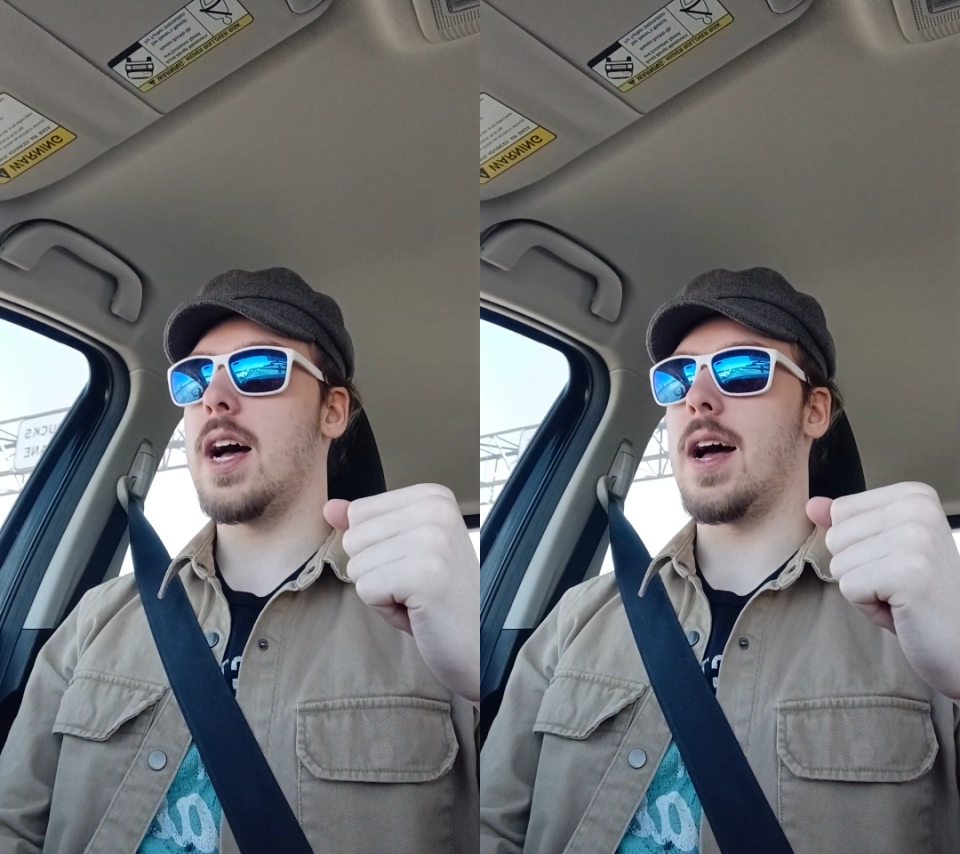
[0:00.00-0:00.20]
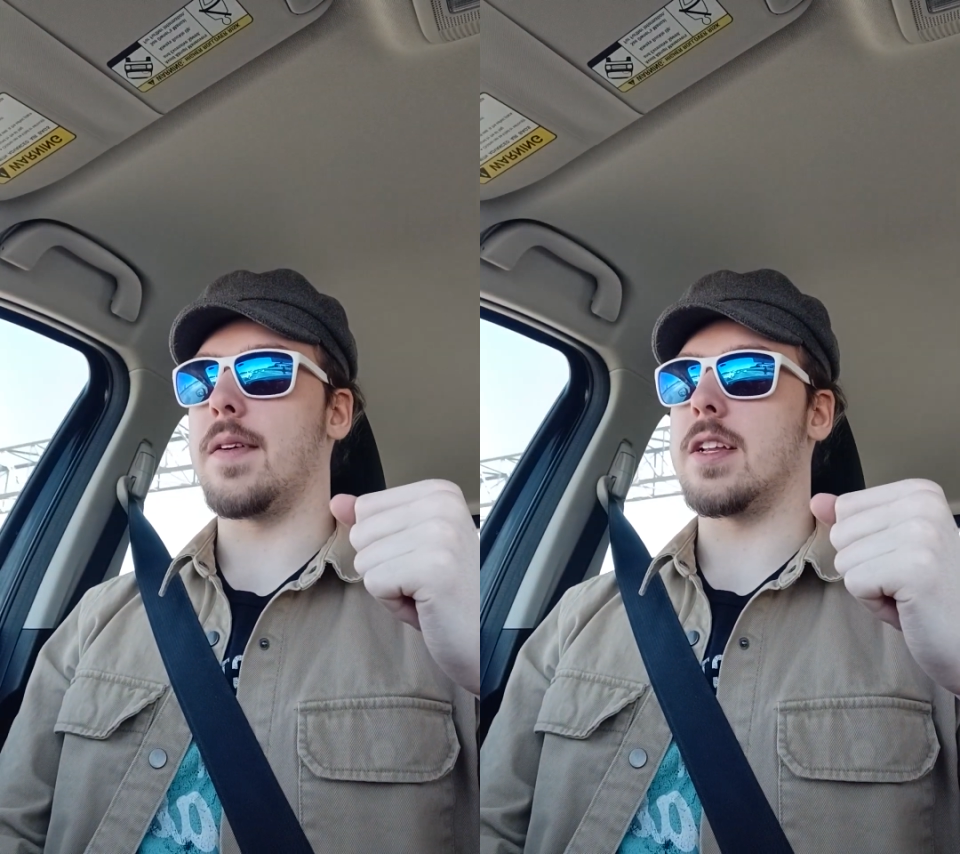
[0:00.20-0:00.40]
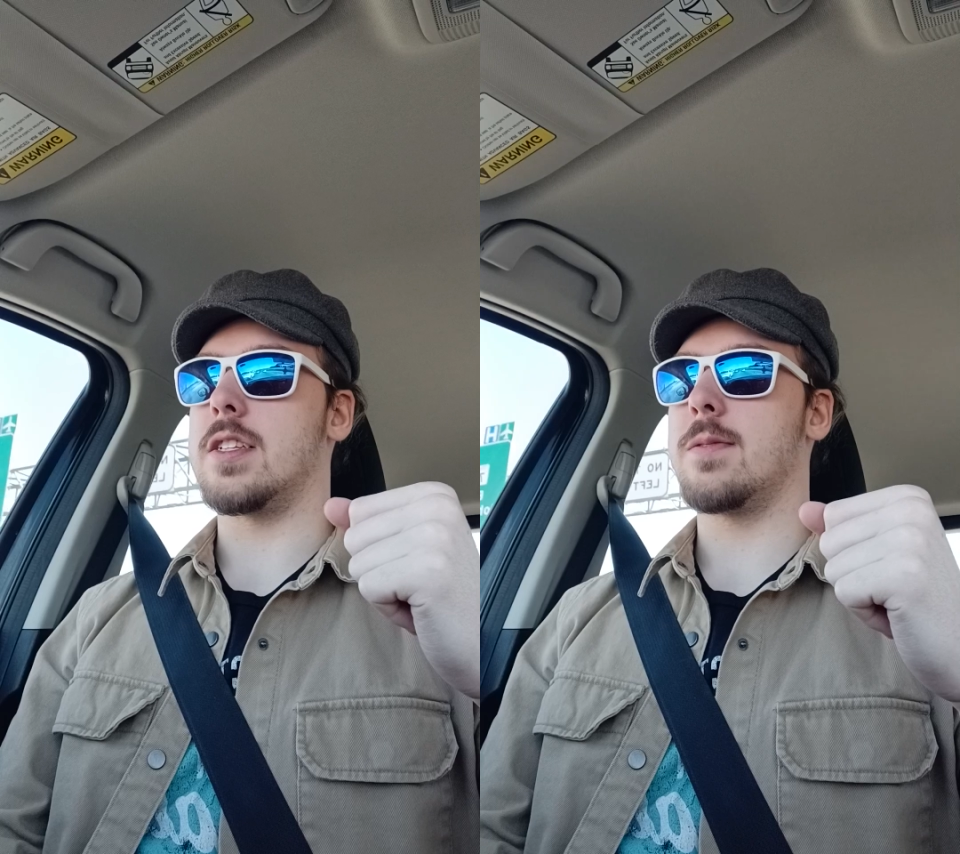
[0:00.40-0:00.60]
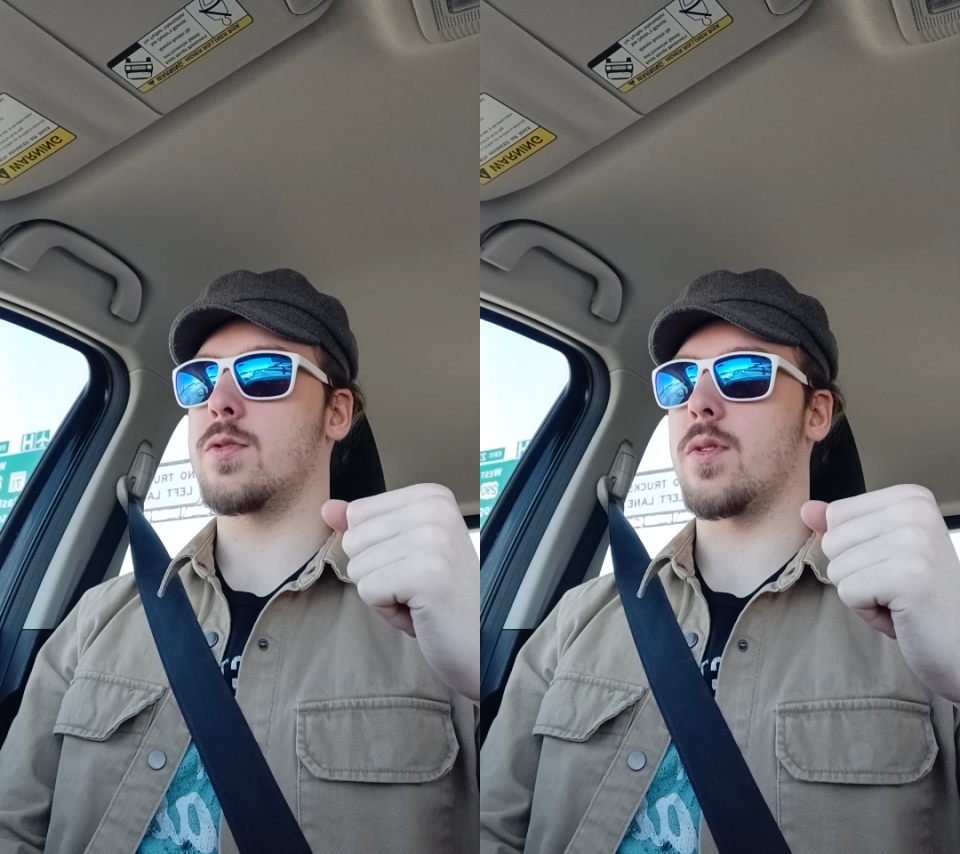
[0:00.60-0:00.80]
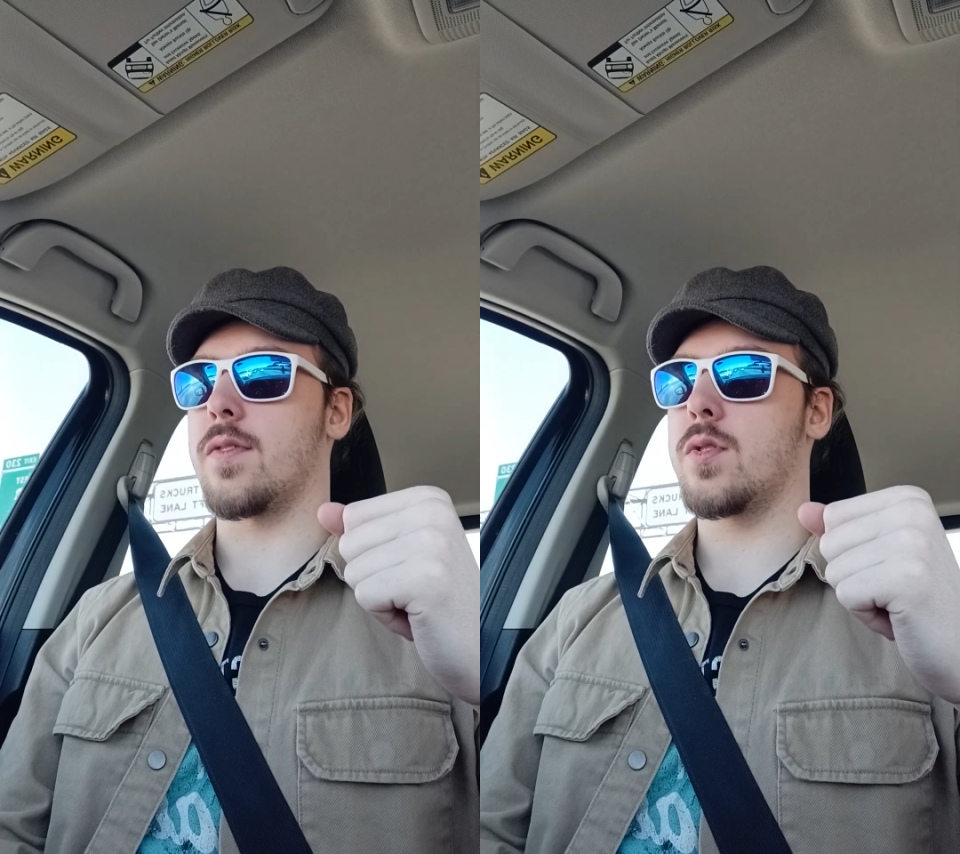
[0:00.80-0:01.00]
I'm going to see what
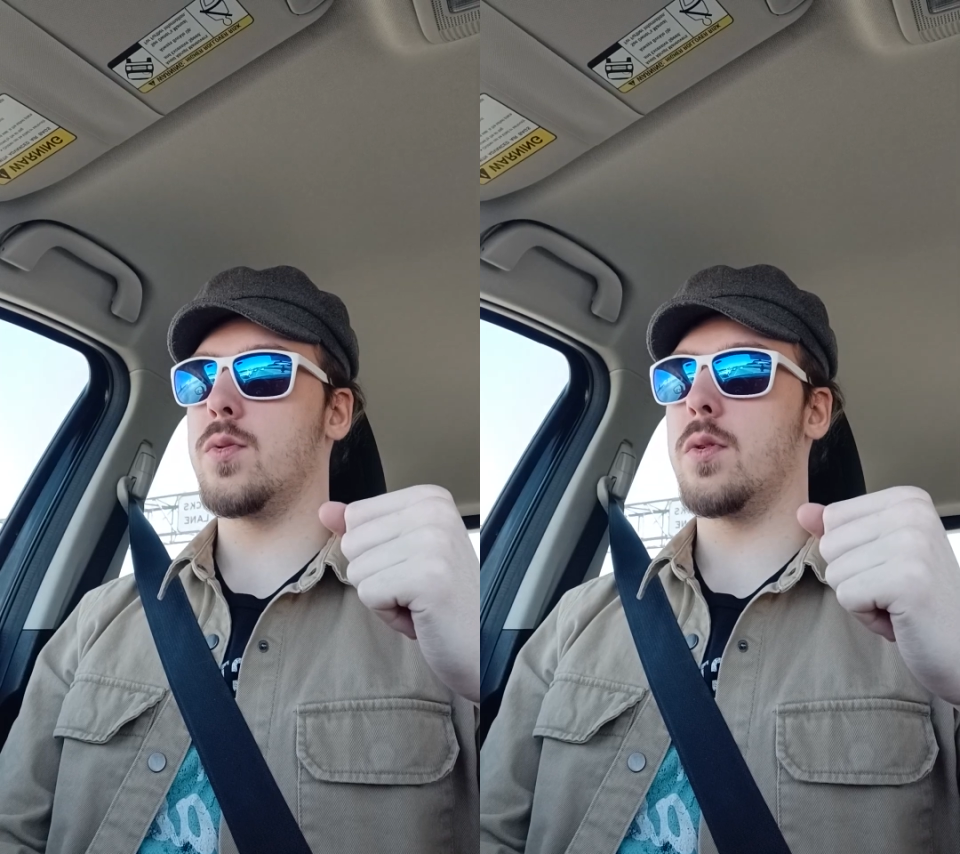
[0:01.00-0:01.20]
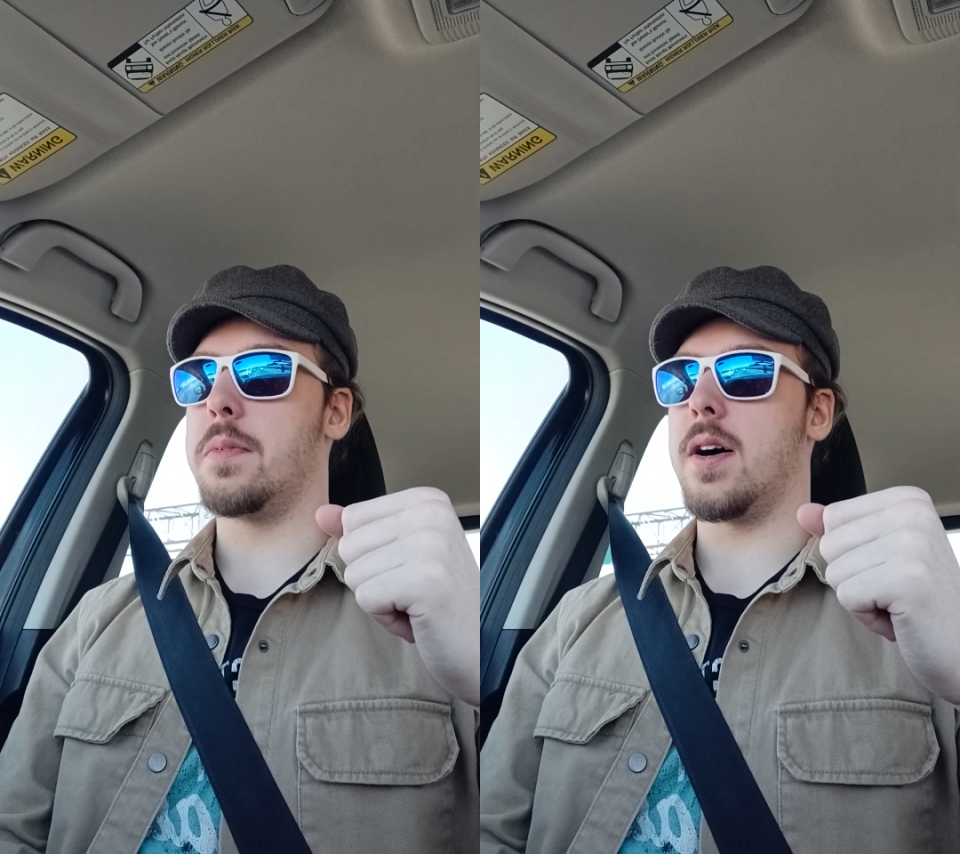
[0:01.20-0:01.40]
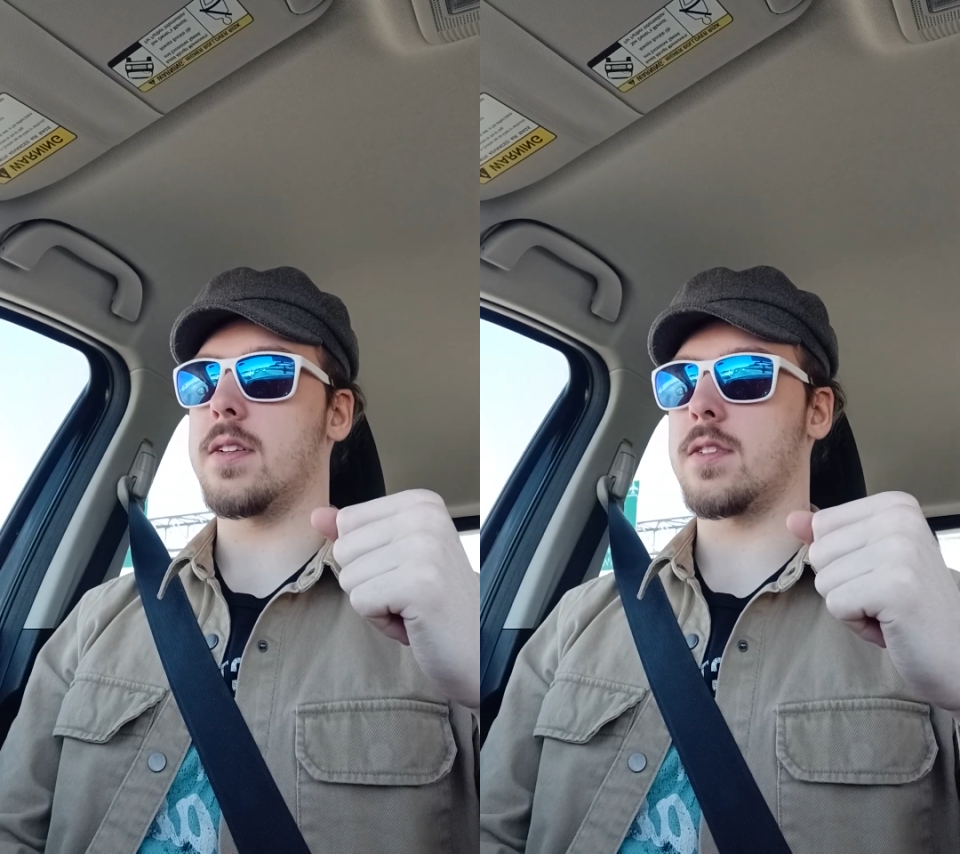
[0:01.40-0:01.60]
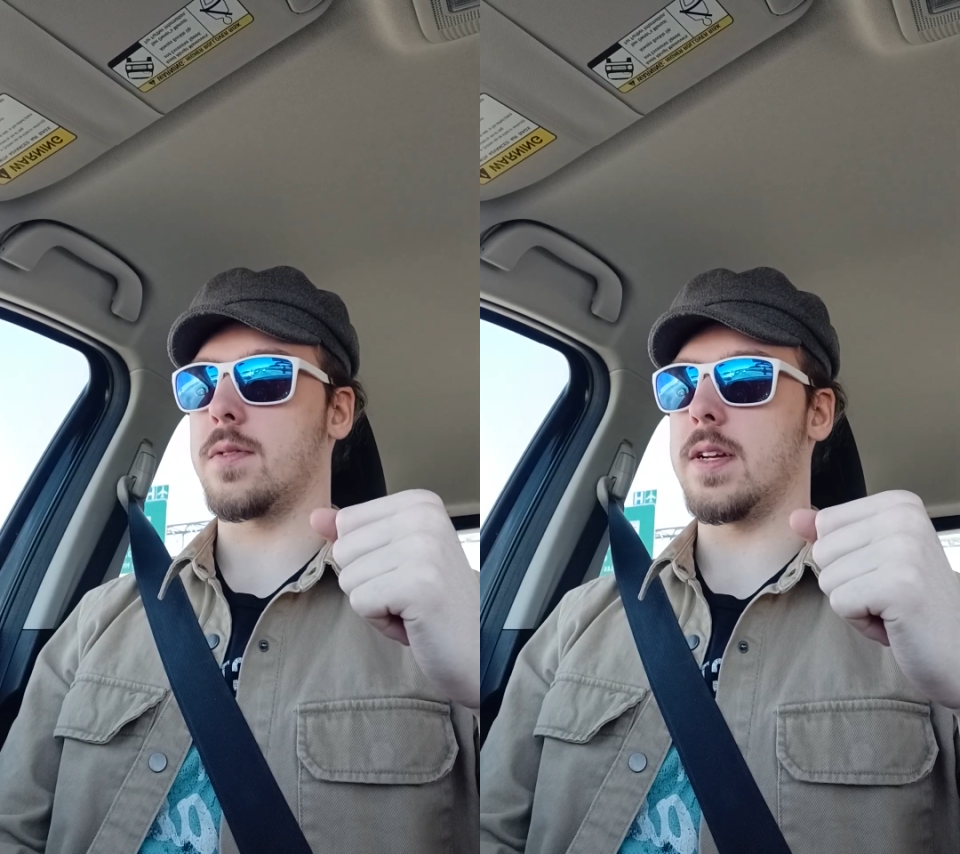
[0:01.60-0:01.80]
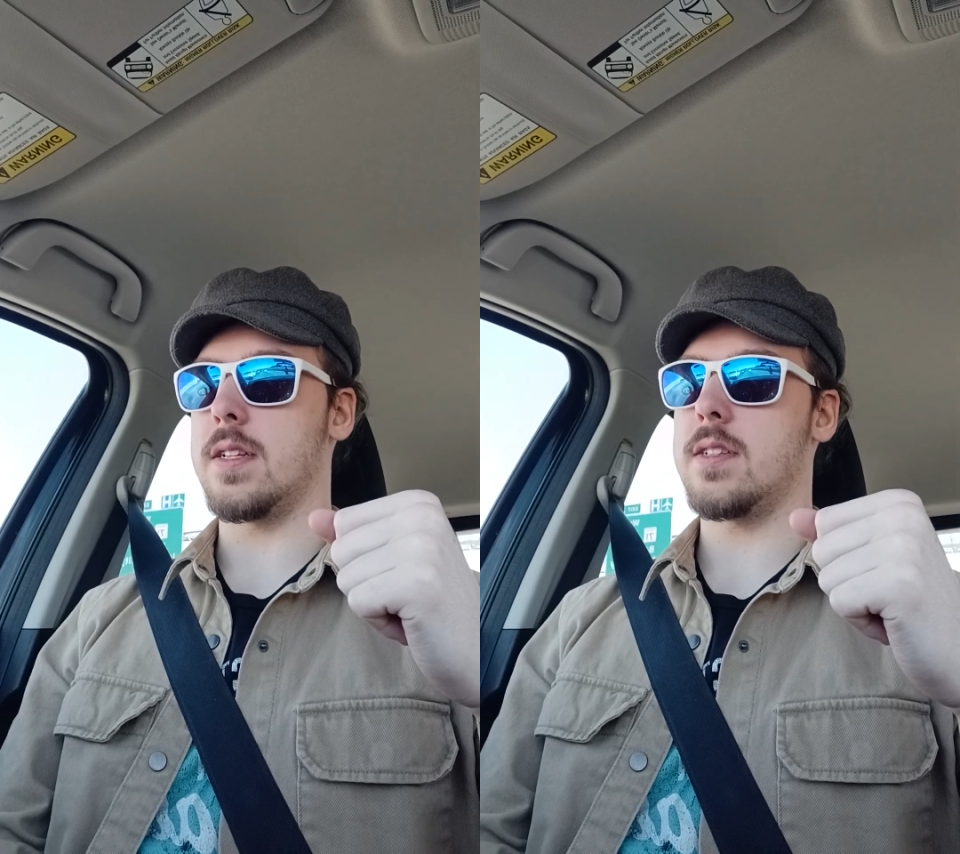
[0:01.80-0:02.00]
sort of cool boss
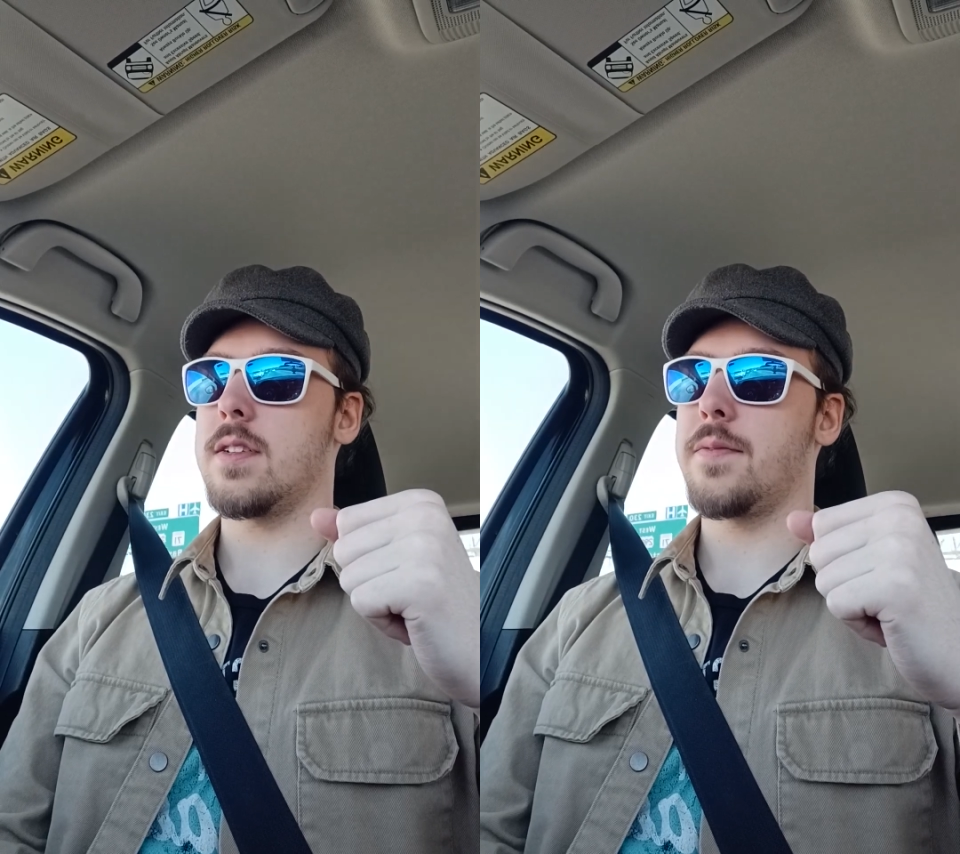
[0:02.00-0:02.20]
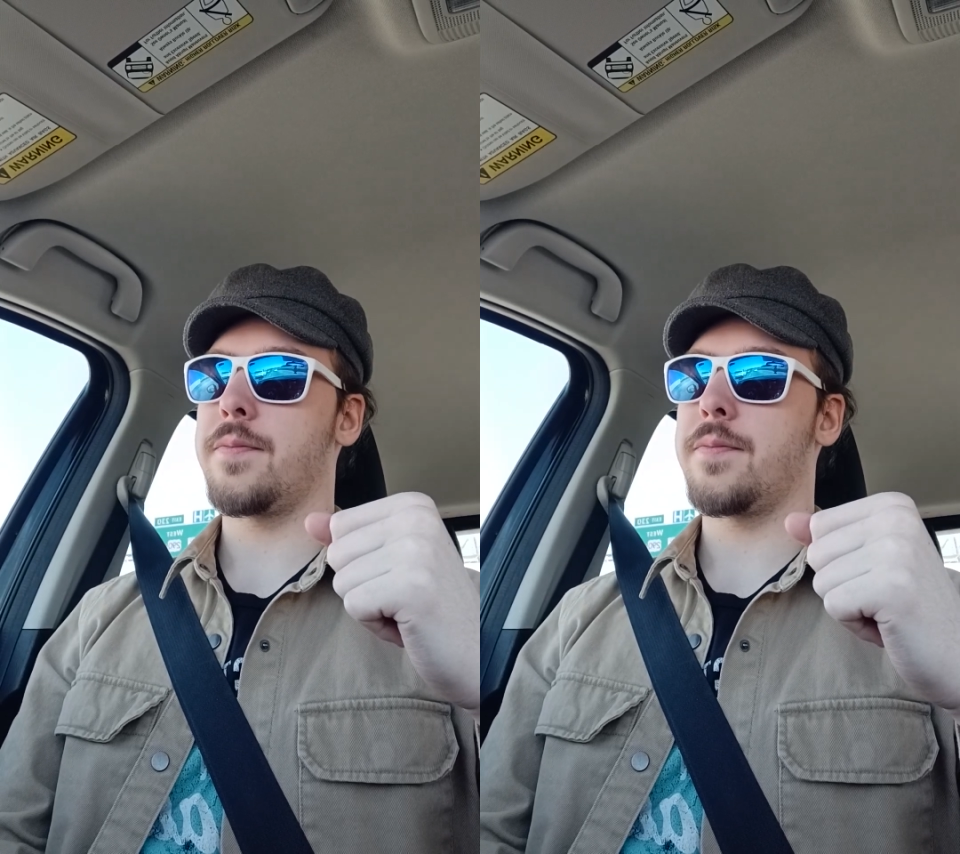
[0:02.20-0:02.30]
there is.